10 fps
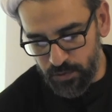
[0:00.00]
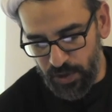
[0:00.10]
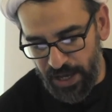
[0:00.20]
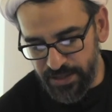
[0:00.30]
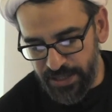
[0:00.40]

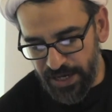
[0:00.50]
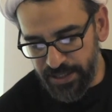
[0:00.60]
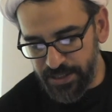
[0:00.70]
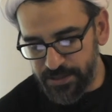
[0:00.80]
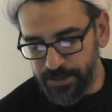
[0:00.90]
to, and that
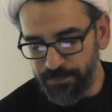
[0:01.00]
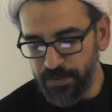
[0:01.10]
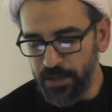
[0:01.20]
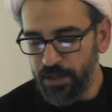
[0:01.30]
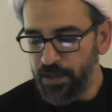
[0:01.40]
is
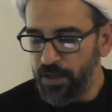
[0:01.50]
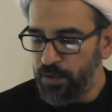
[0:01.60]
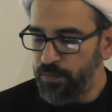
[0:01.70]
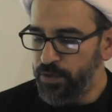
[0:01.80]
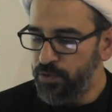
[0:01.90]

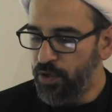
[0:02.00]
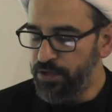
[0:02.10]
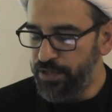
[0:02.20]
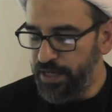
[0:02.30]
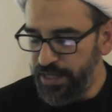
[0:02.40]
we do
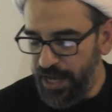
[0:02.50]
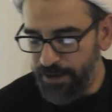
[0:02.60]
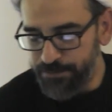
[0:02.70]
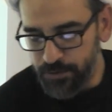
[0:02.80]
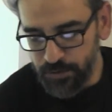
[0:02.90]
not really
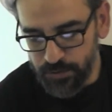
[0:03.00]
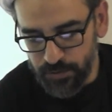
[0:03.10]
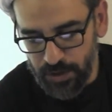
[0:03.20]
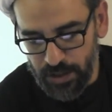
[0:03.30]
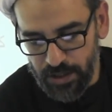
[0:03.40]
have
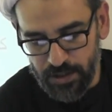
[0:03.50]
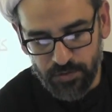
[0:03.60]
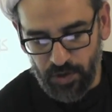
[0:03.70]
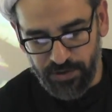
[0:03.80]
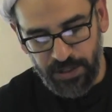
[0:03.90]
to, uh,
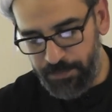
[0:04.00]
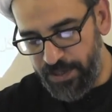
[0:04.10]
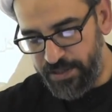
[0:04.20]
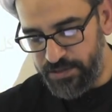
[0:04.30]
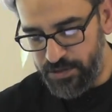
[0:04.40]
do not really
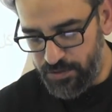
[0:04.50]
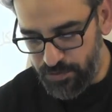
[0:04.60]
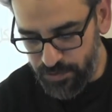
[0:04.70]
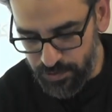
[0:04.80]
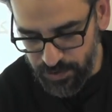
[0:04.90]
pay attention
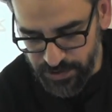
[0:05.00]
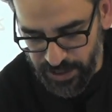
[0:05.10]
to, to the